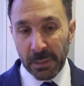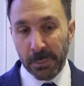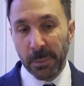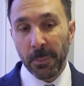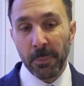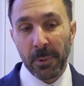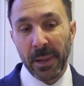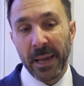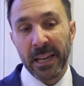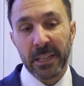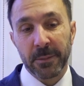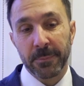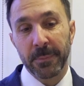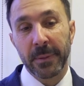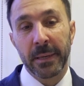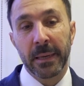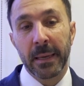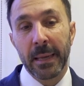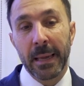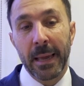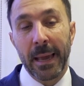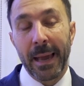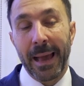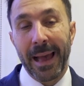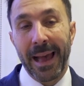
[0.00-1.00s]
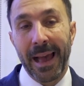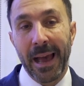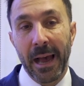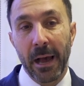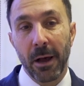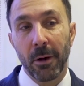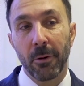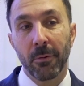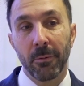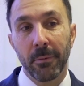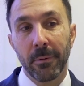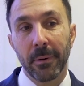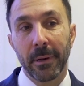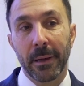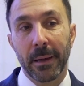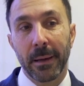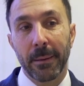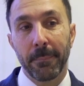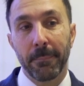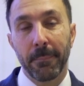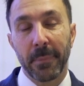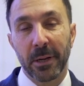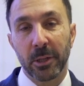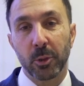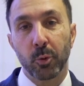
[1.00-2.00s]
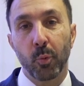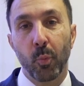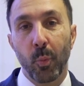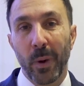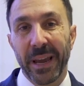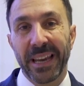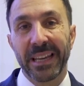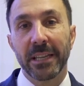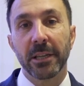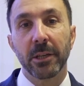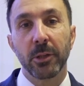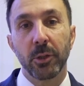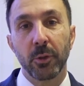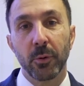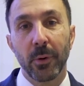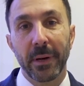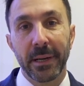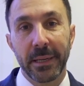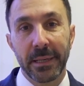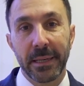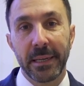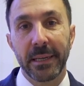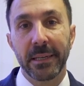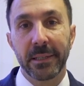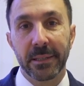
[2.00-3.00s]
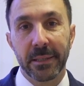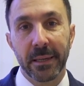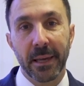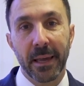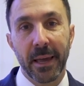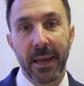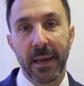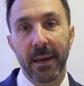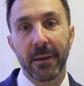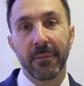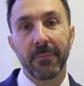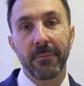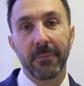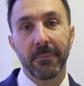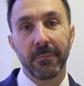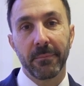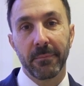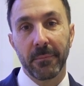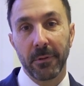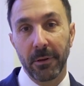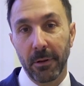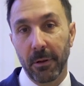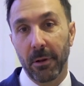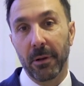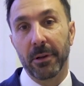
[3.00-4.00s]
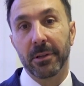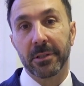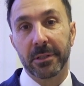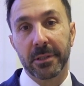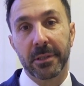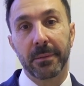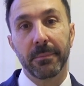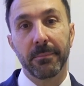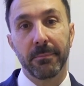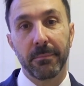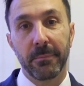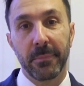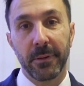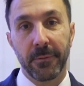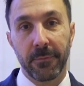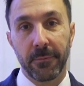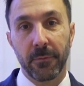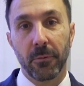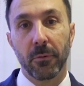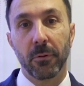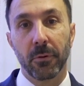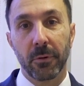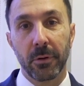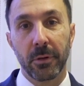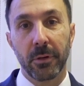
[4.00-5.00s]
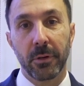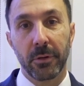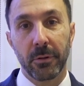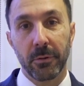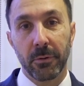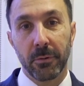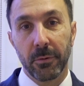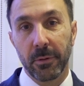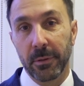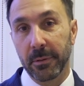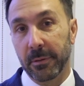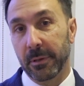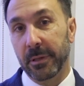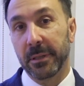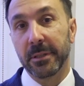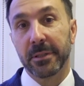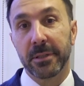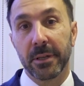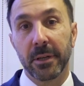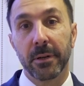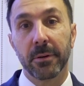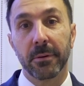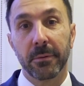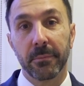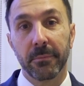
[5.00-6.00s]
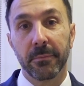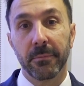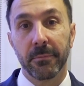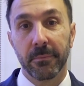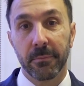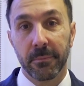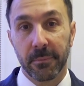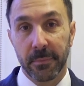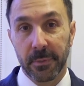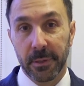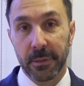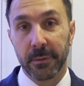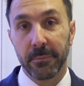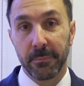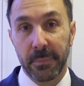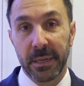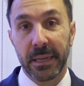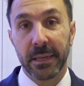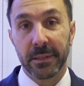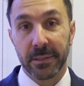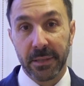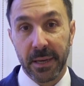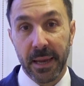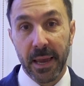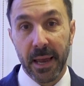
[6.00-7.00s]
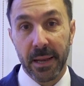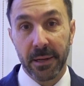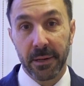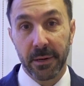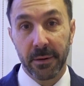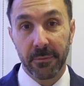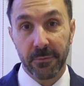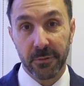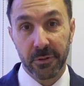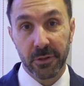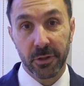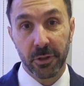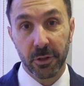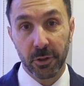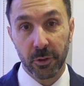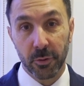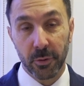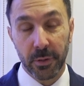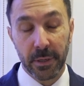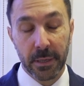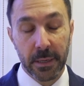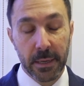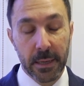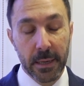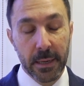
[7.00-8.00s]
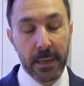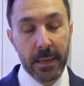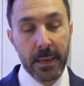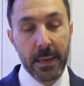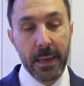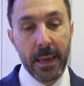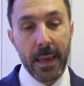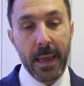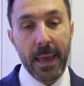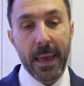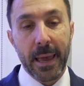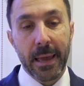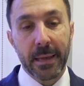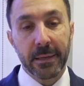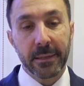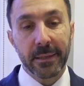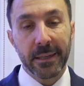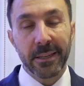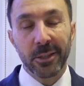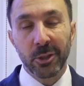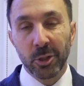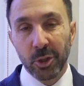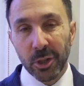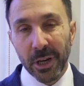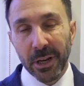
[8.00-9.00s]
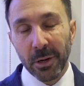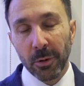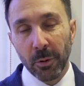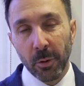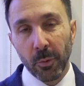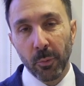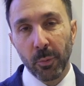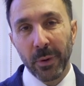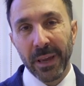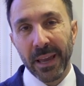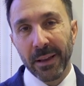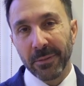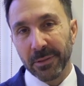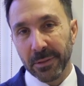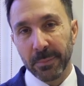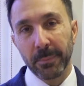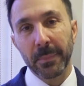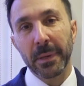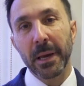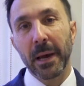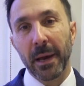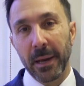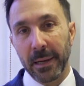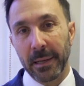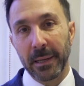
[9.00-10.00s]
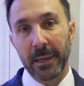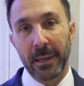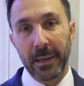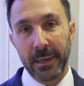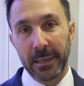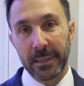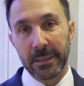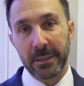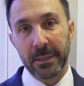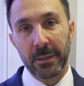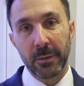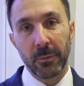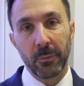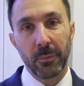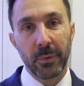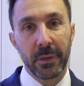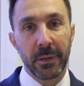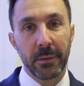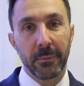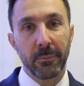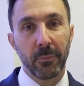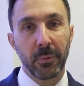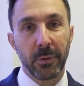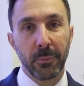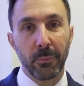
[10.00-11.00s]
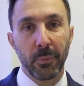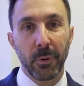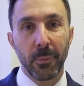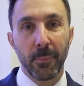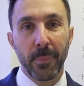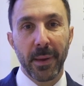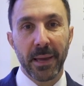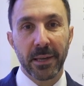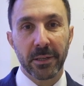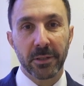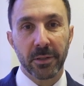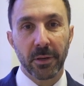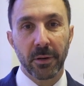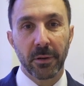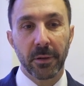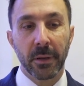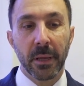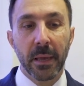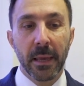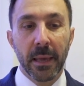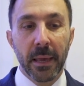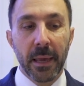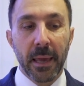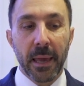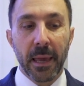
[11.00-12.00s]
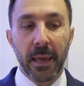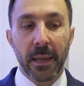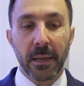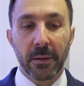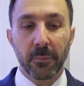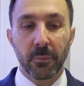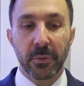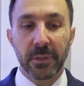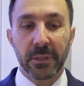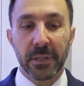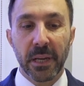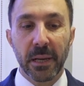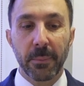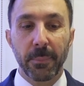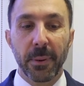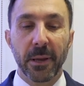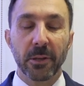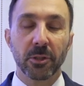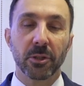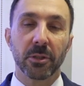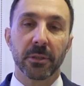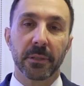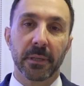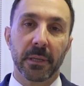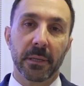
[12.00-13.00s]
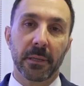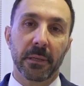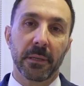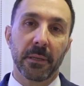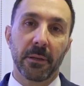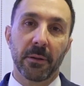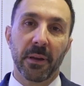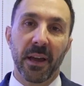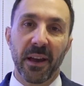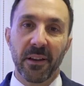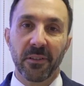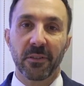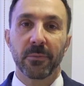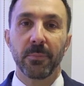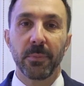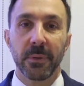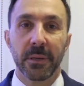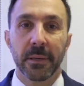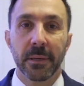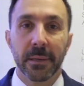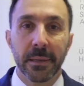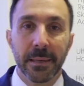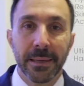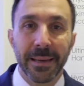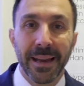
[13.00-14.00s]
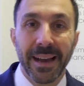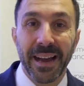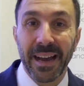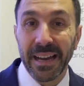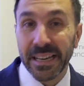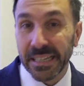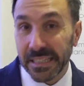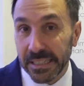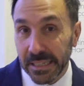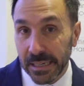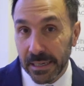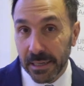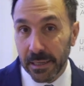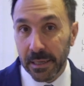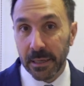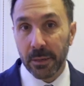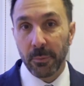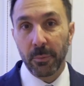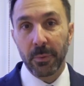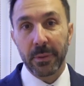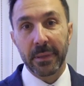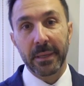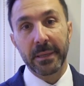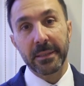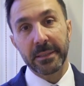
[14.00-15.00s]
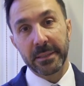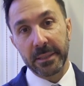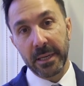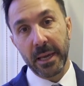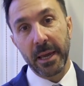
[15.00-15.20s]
Many people ask me, how much weight do I need to have lost before you will consider me as a candidate for surgery? And in general, we have some guidelines that we base on. And we say to patients that you have to be ideally within